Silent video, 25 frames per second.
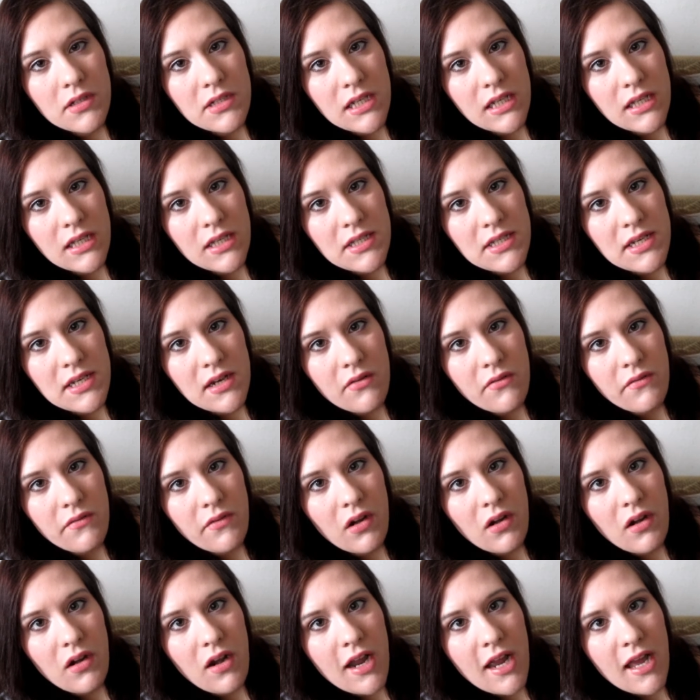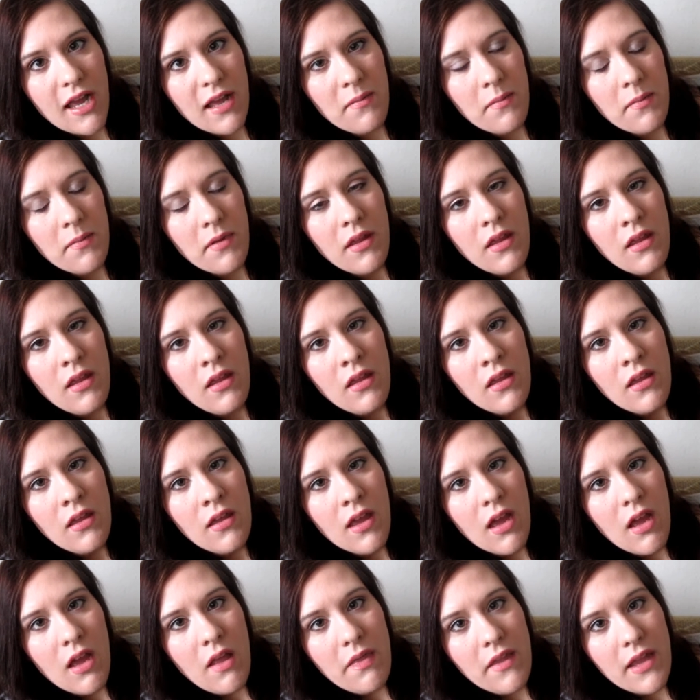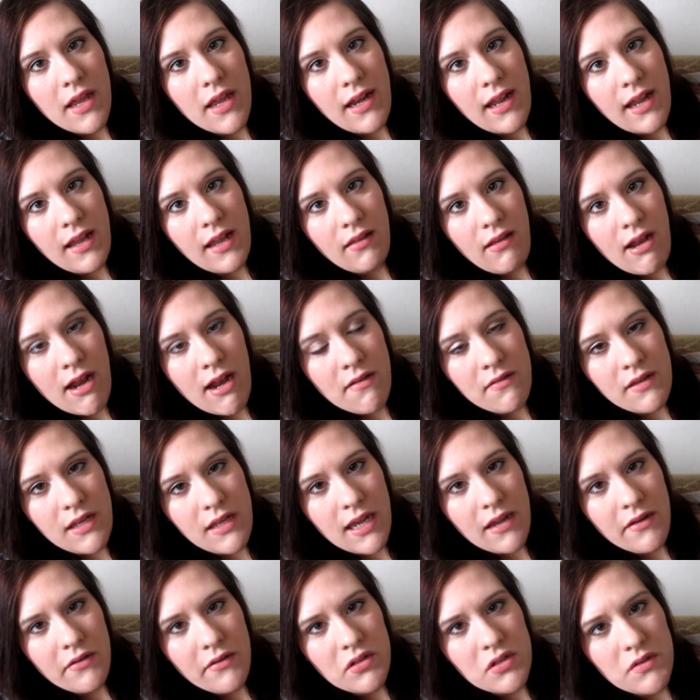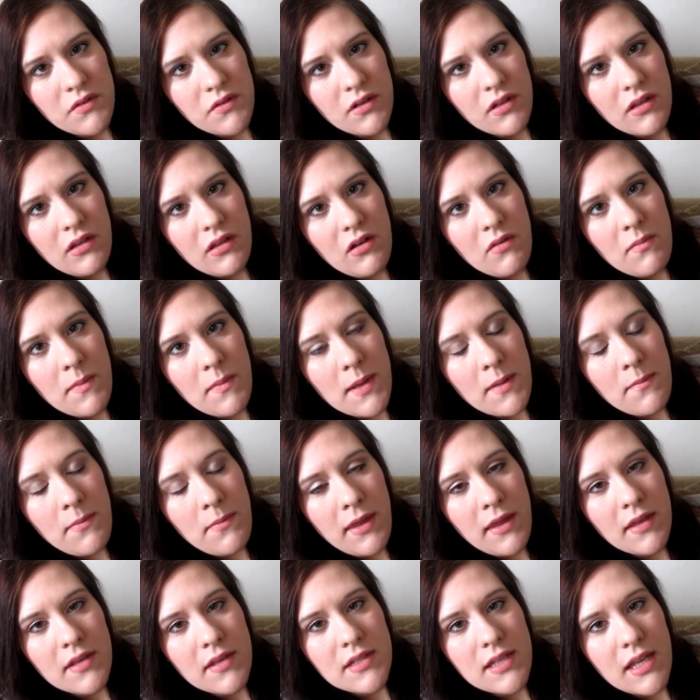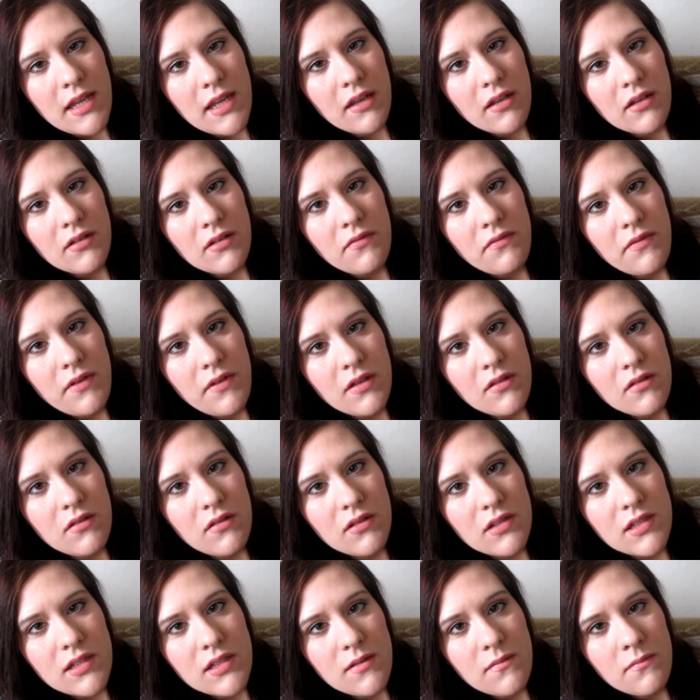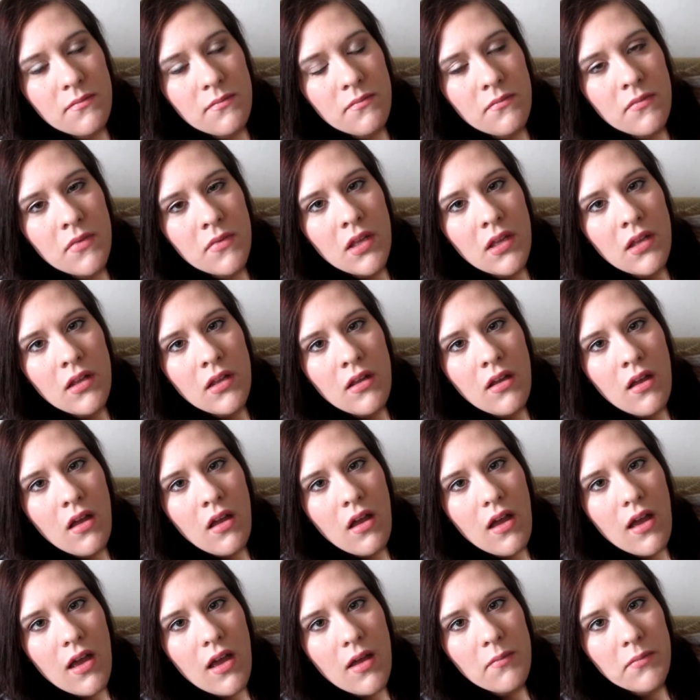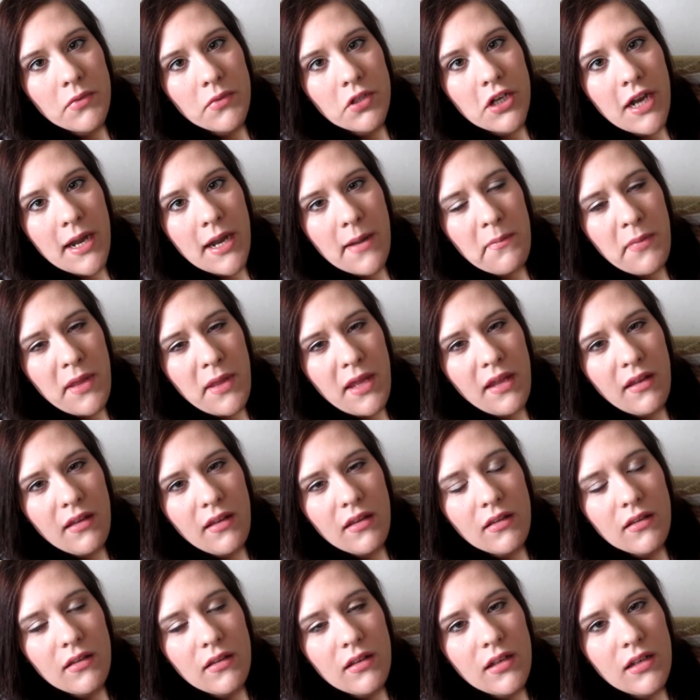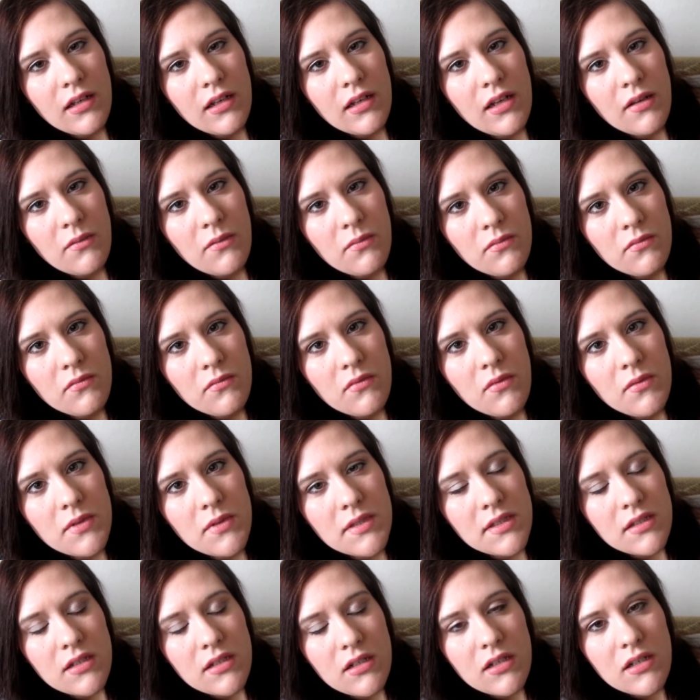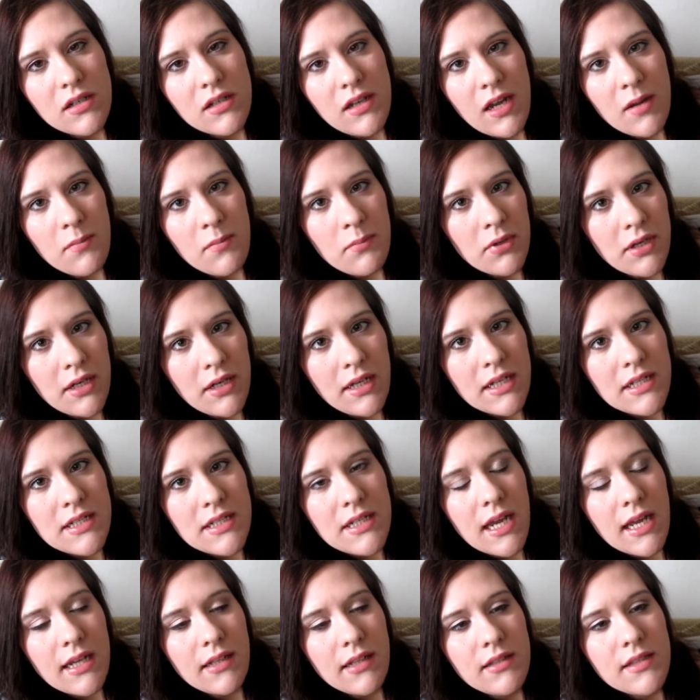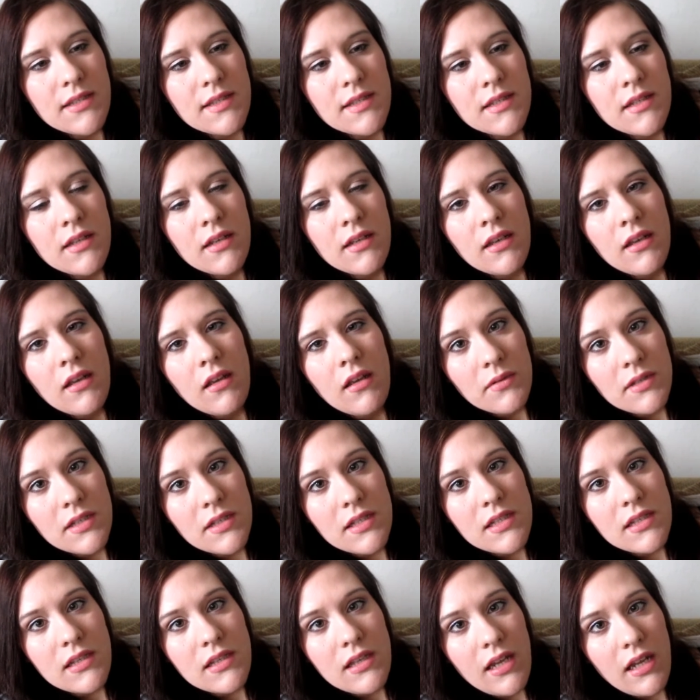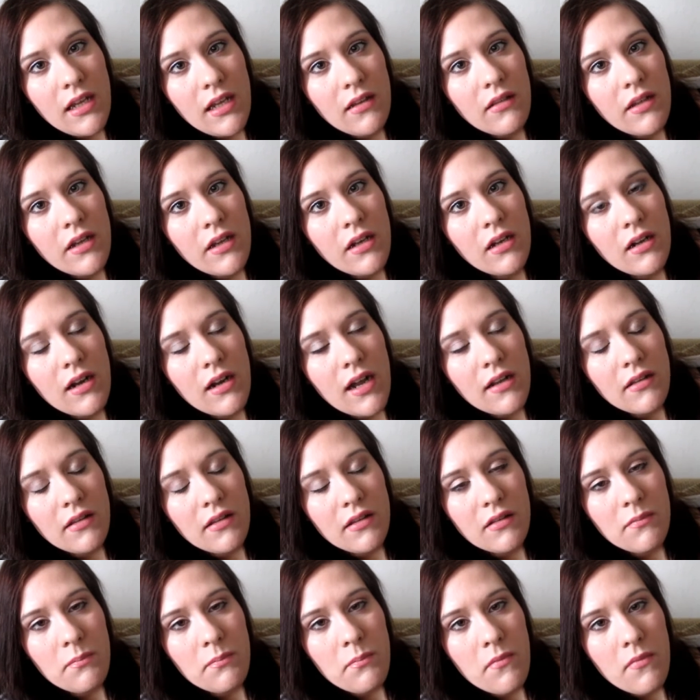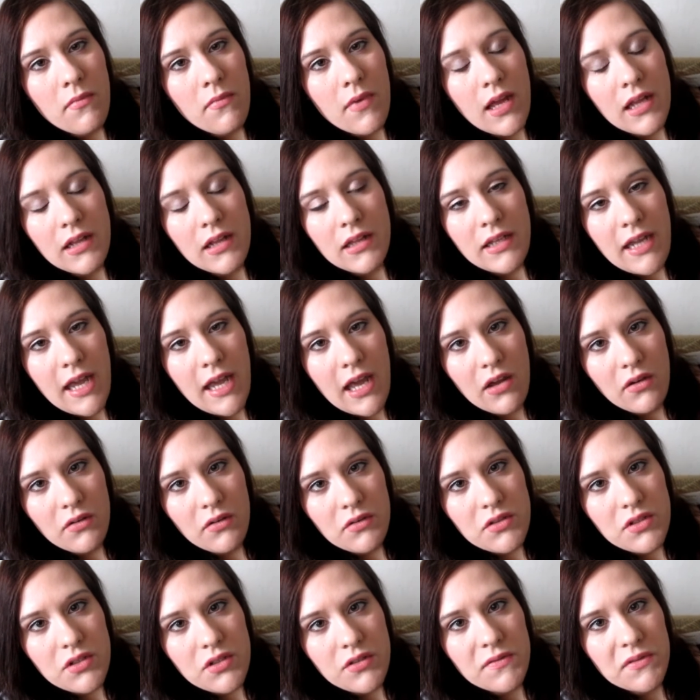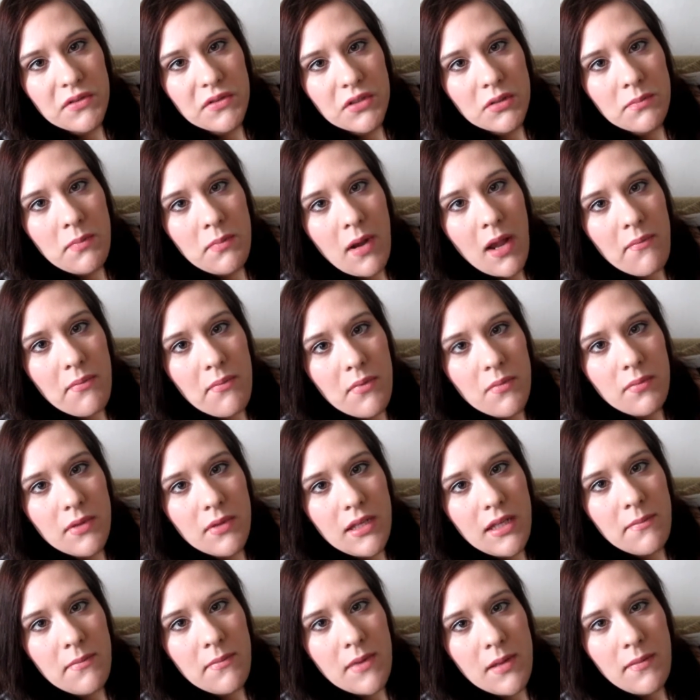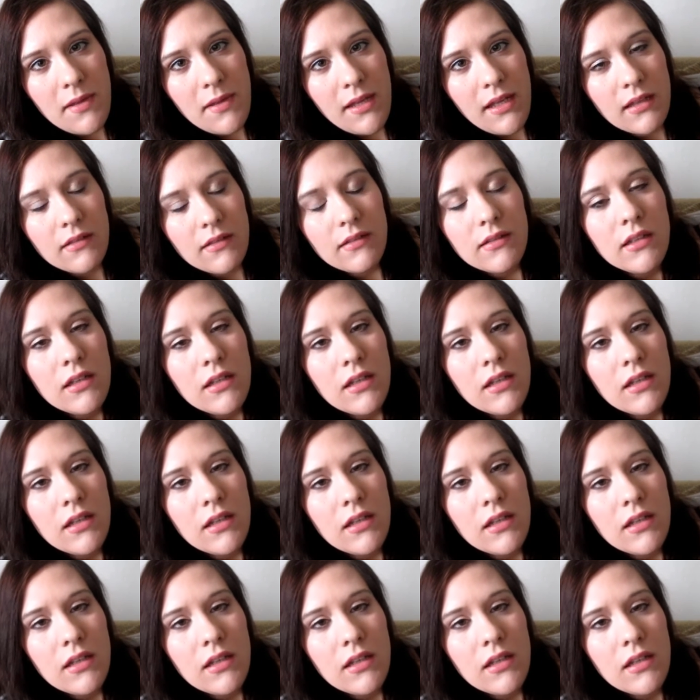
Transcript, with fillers: Dallas down for a nap and then I laid on the couch for a little bit because I could feel some um, cramping and it, it was starting to get pretty intense. I was laying there on the on the couch for probably maybe